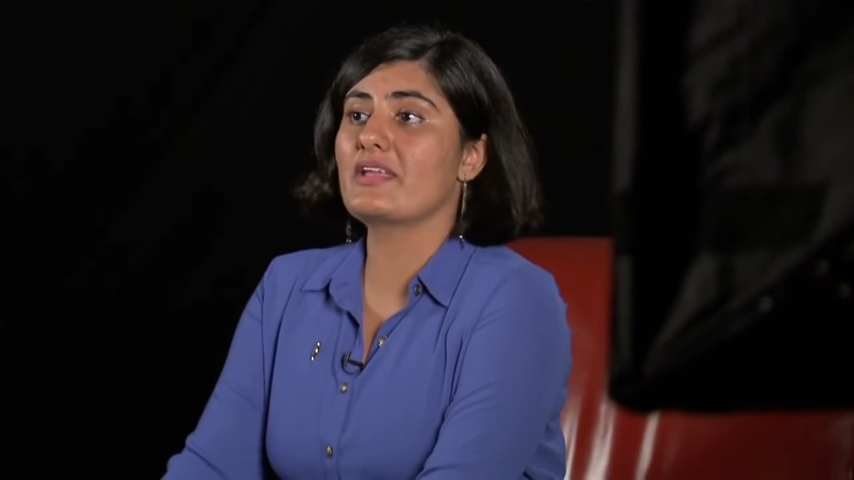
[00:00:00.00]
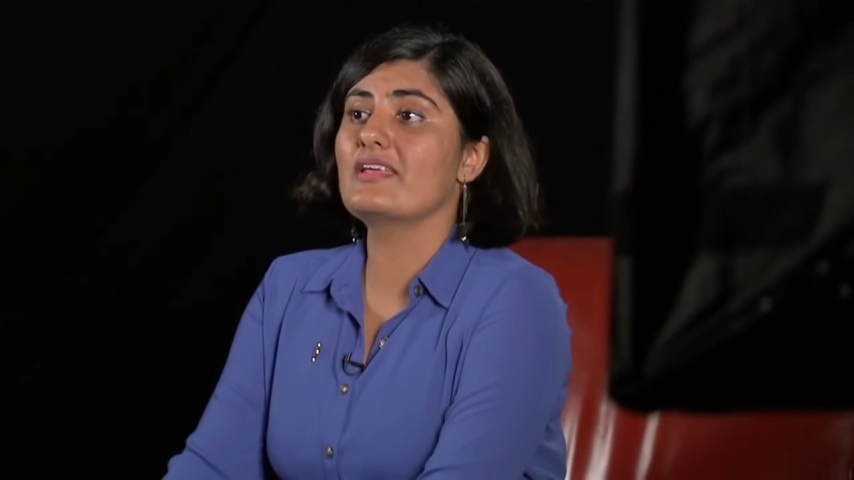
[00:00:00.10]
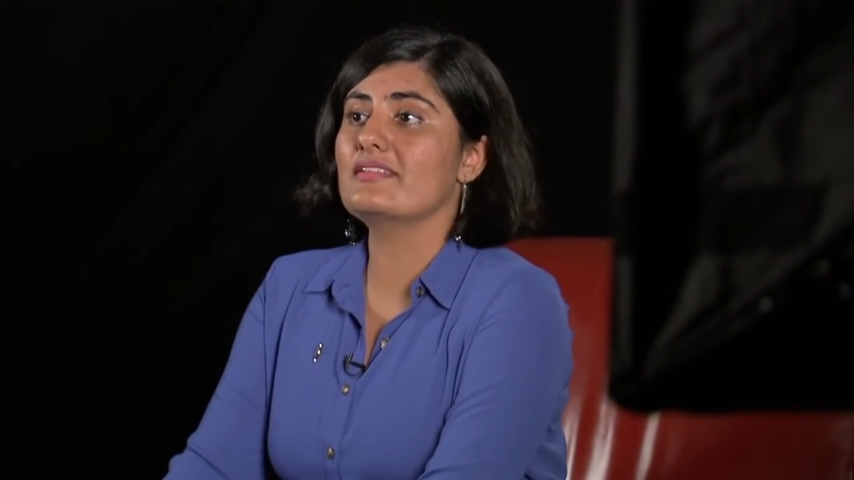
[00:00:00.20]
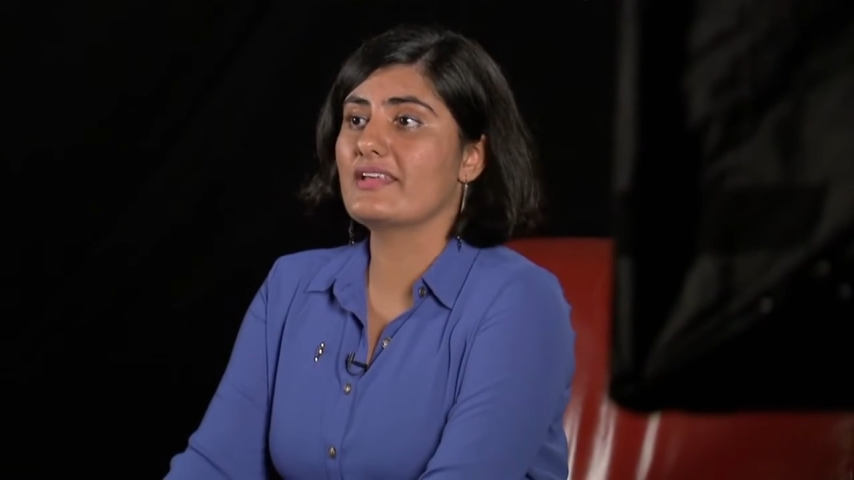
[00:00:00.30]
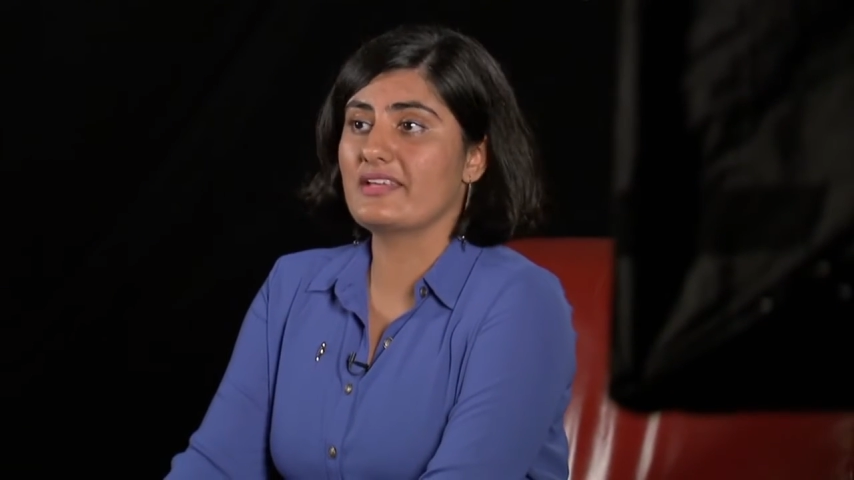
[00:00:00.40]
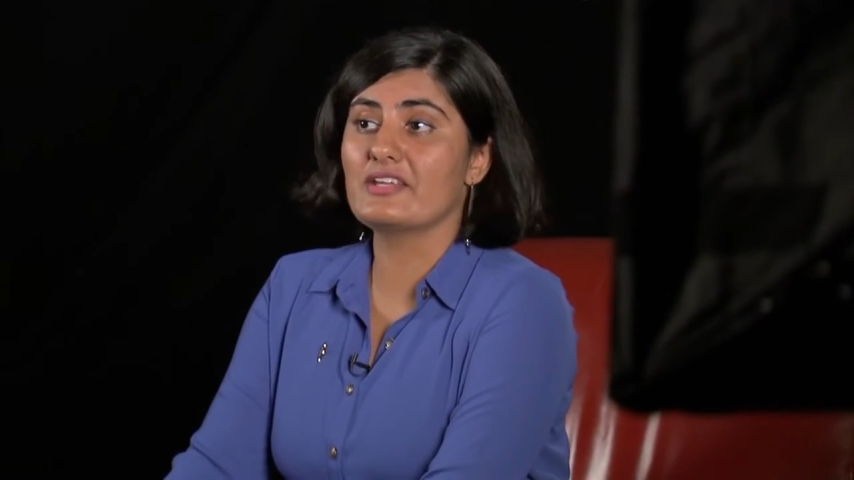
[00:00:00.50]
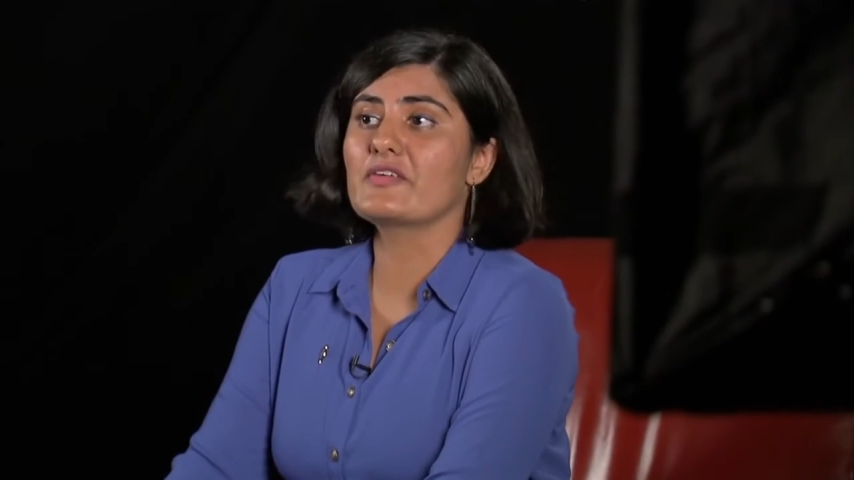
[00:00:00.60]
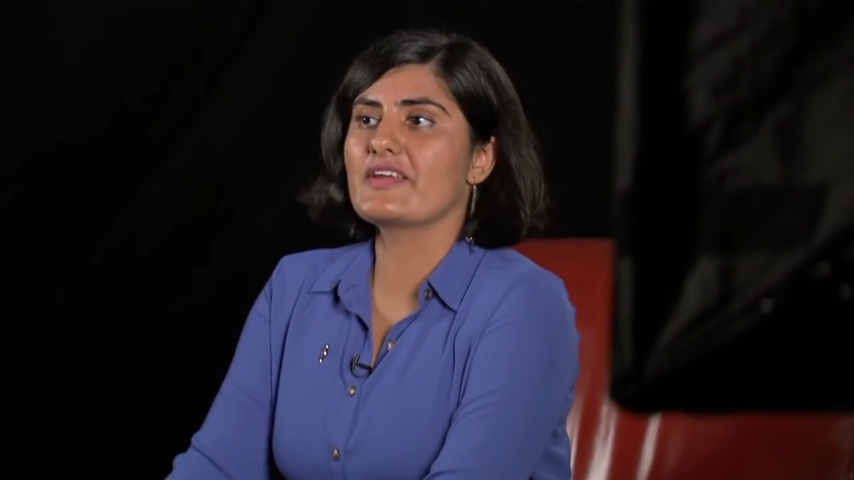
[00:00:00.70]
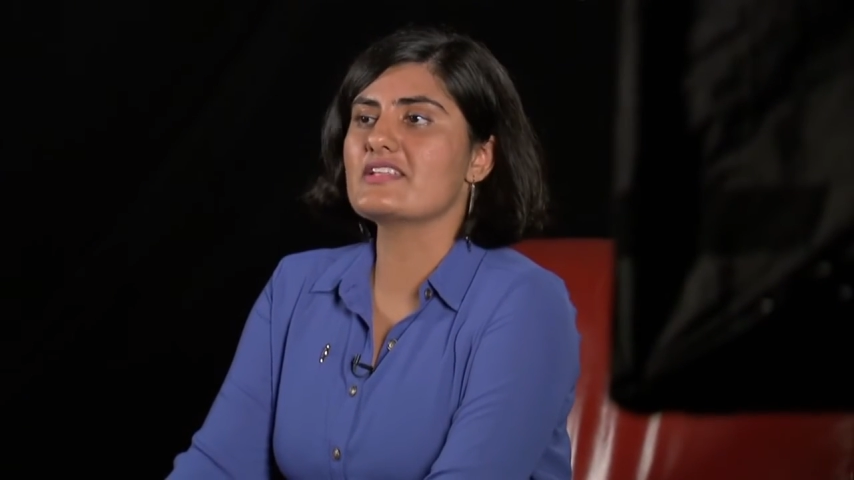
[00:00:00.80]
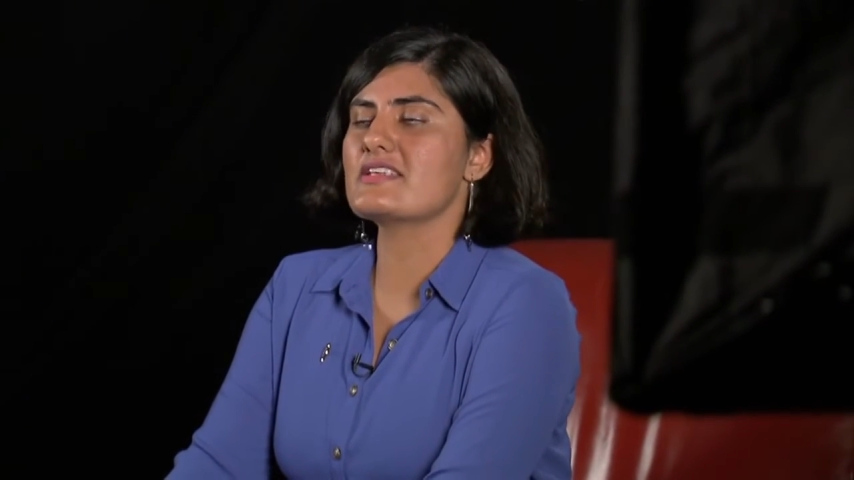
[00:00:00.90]
in the
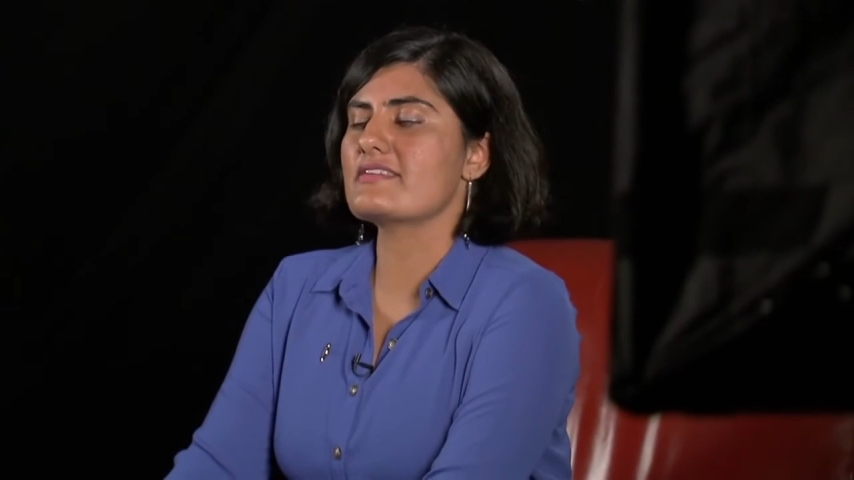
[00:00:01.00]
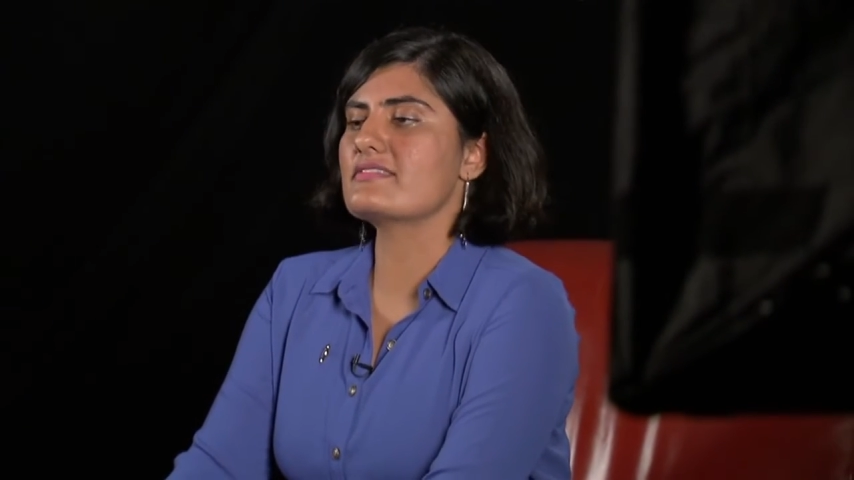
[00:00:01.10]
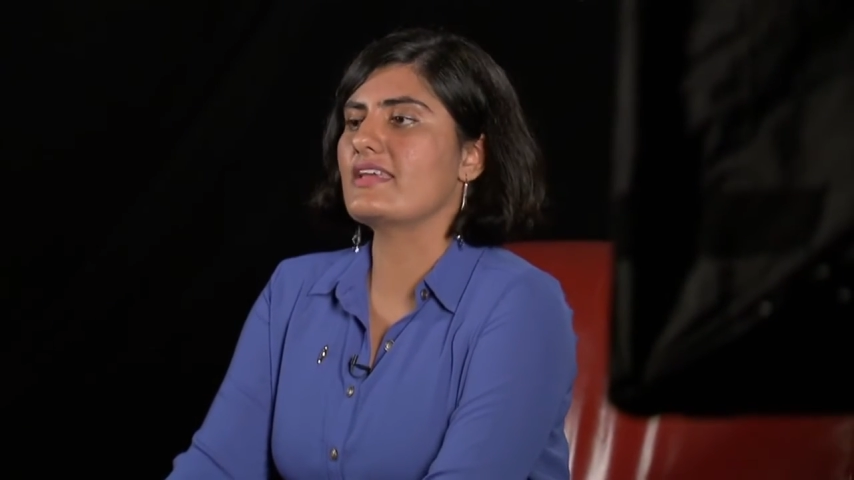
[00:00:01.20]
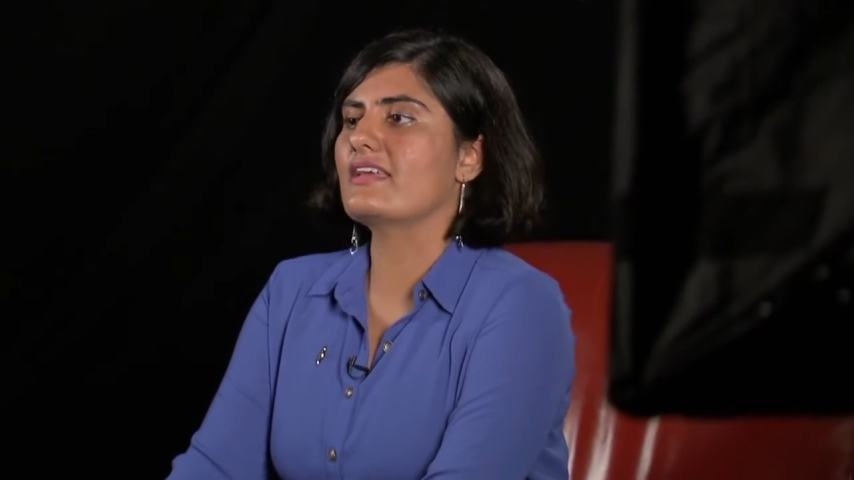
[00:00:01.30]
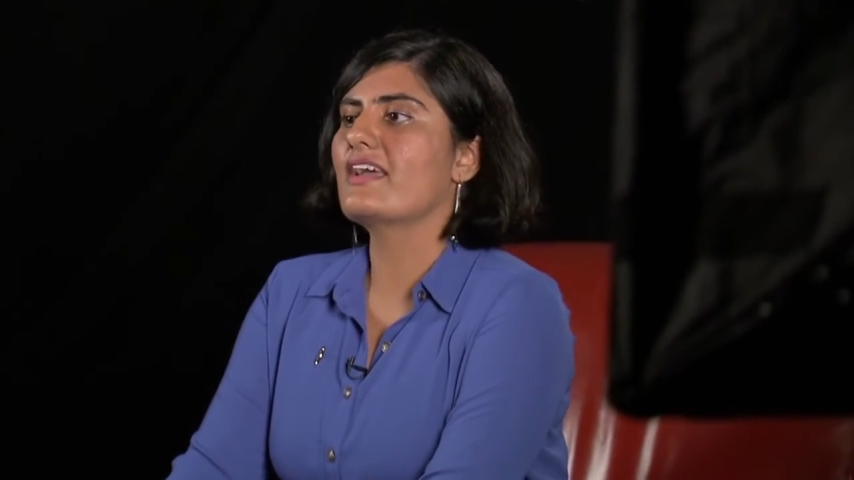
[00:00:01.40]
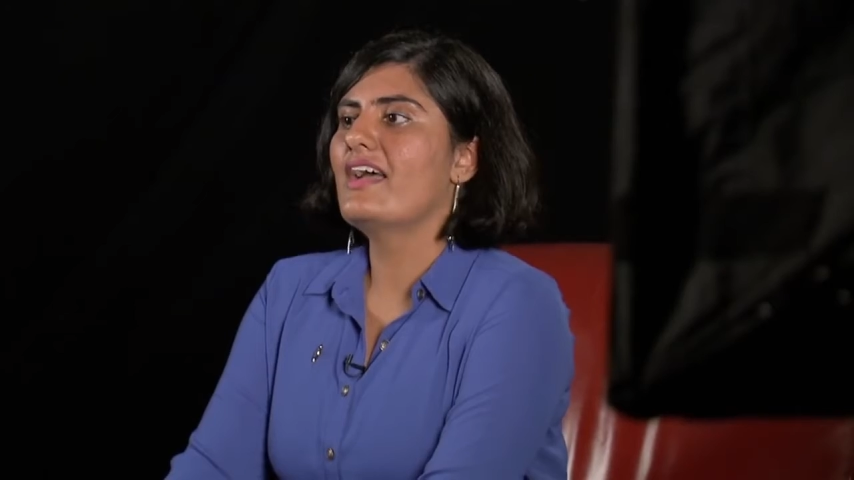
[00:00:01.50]
integrated testing.